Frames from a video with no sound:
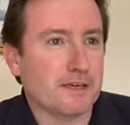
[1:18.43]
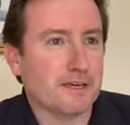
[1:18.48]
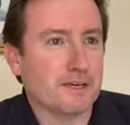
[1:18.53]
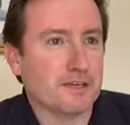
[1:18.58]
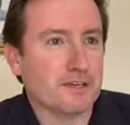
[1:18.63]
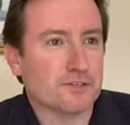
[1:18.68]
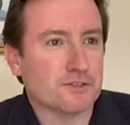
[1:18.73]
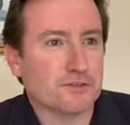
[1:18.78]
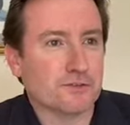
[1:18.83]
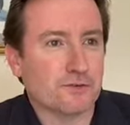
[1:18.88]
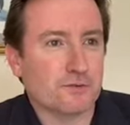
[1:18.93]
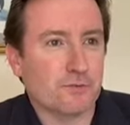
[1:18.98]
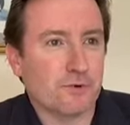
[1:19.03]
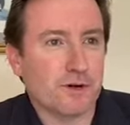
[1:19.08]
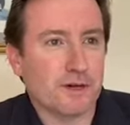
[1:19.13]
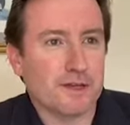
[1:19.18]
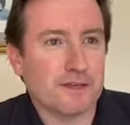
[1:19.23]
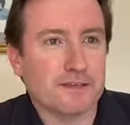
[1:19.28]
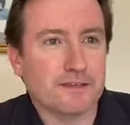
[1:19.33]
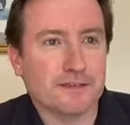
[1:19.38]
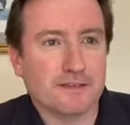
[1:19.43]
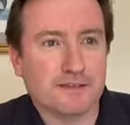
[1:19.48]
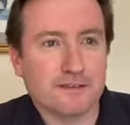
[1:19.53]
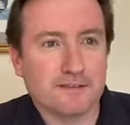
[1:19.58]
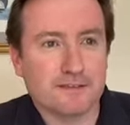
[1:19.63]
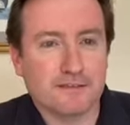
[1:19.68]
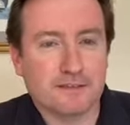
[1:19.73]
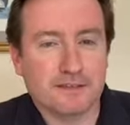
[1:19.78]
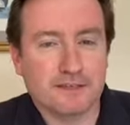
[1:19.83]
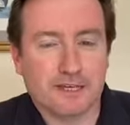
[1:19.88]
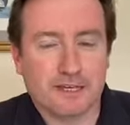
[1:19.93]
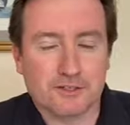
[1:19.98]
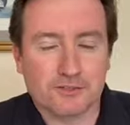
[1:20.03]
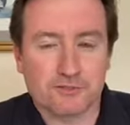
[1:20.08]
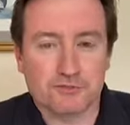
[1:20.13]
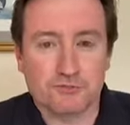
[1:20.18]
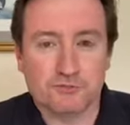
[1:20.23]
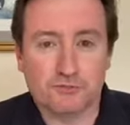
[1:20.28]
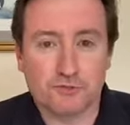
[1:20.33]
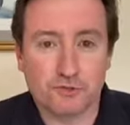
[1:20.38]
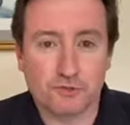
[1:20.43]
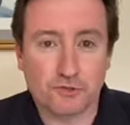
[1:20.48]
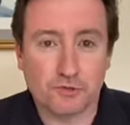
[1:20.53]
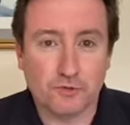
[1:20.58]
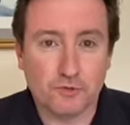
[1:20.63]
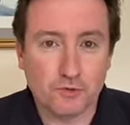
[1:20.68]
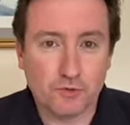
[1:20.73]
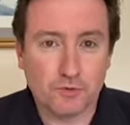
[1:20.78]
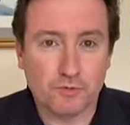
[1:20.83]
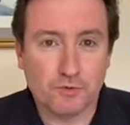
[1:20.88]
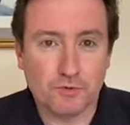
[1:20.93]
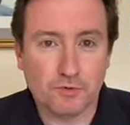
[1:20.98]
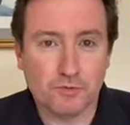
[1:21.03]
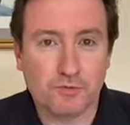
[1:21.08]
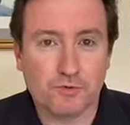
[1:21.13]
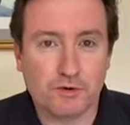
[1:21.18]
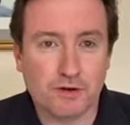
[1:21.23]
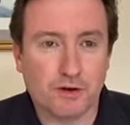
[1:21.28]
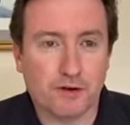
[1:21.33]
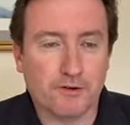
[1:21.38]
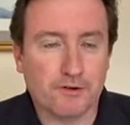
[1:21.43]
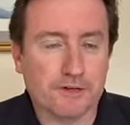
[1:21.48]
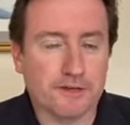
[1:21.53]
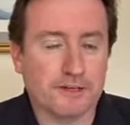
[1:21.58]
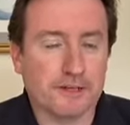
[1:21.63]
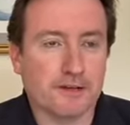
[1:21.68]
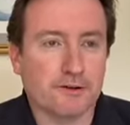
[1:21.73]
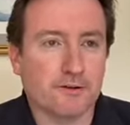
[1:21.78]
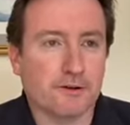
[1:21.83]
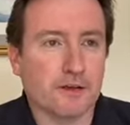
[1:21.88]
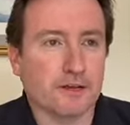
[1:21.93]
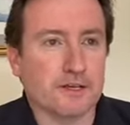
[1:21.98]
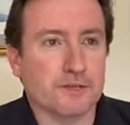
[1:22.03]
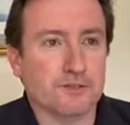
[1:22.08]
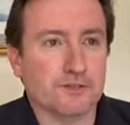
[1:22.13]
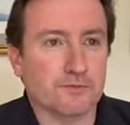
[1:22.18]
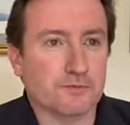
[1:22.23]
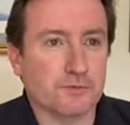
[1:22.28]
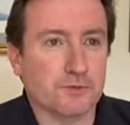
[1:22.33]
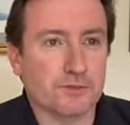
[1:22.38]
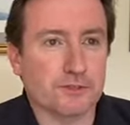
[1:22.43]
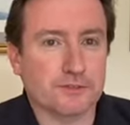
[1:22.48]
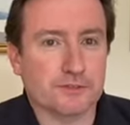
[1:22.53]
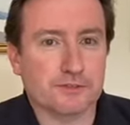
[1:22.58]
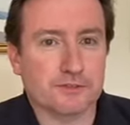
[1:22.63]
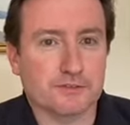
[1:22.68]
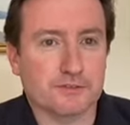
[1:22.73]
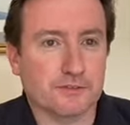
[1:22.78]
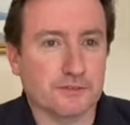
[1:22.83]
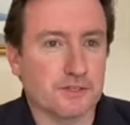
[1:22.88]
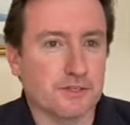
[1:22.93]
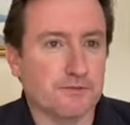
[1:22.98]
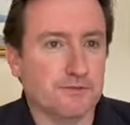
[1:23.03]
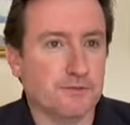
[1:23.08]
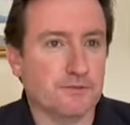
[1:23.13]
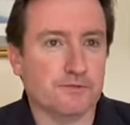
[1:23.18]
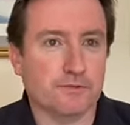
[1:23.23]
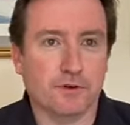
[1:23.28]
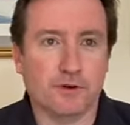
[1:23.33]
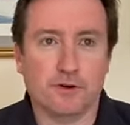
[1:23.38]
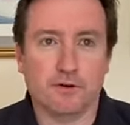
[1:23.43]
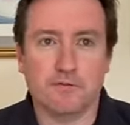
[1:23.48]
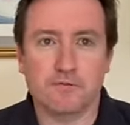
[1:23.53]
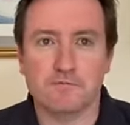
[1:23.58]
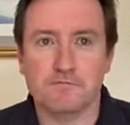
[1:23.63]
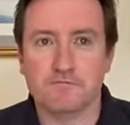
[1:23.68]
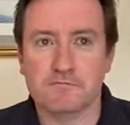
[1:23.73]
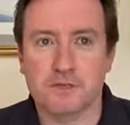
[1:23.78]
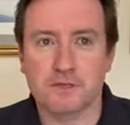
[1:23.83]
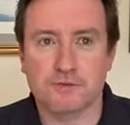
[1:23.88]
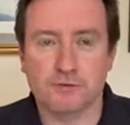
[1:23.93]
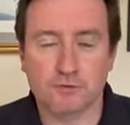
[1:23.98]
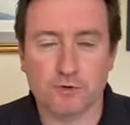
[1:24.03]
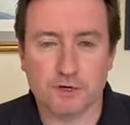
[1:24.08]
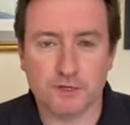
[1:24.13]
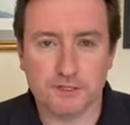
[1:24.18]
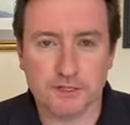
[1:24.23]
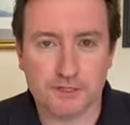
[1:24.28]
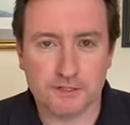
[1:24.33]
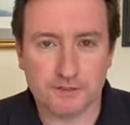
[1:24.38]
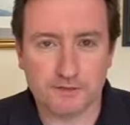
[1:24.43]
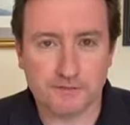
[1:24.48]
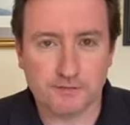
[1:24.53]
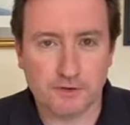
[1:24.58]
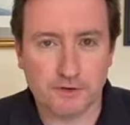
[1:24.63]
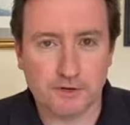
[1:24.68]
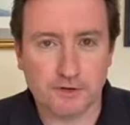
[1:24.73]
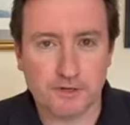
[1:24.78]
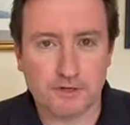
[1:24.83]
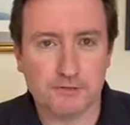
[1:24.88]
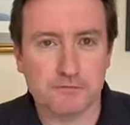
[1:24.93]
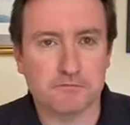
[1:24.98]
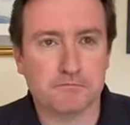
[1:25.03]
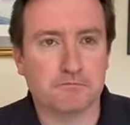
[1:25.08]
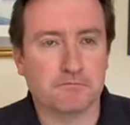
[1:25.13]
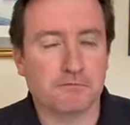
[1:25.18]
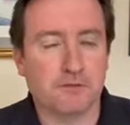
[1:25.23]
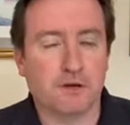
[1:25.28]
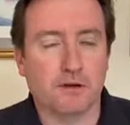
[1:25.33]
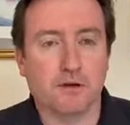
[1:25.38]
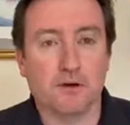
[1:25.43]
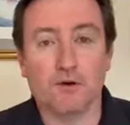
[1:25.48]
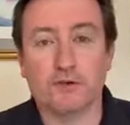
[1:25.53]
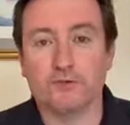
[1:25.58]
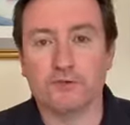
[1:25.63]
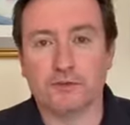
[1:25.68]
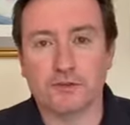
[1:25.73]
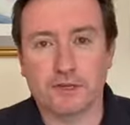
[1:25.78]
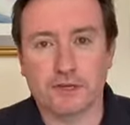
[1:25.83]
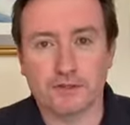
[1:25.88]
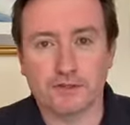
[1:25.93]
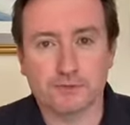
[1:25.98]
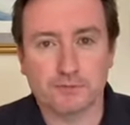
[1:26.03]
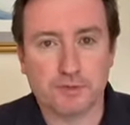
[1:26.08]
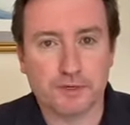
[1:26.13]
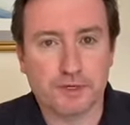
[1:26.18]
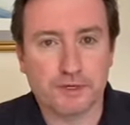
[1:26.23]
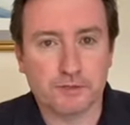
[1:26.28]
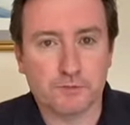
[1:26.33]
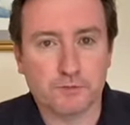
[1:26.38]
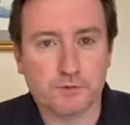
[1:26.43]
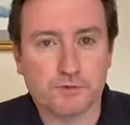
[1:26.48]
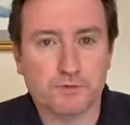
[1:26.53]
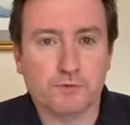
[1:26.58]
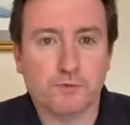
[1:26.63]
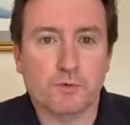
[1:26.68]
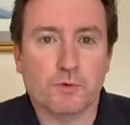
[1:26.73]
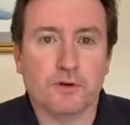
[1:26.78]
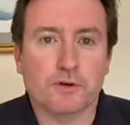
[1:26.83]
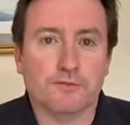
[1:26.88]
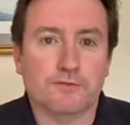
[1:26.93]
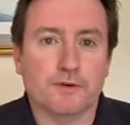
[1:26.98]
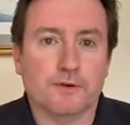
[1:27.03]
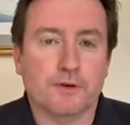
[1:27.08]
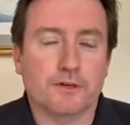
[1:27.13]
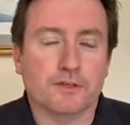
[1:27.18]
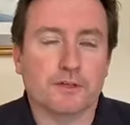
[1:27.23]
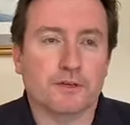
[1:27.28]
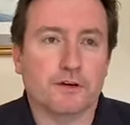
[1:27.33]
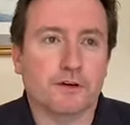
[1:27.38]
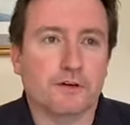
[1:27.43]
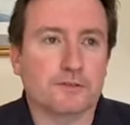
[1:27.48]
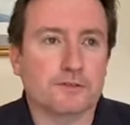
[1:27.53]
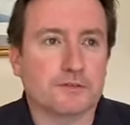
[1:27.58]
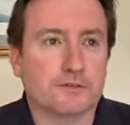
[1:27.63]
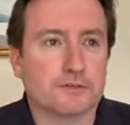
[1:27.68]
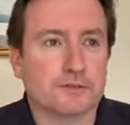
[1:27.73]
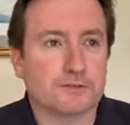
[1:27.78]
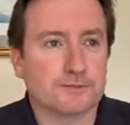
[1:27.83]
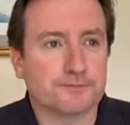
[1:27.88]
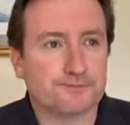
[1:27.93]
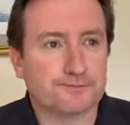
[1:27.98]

So the way just a normal R&D calculation works is that if you identify £100,000 worth of qualifying costs,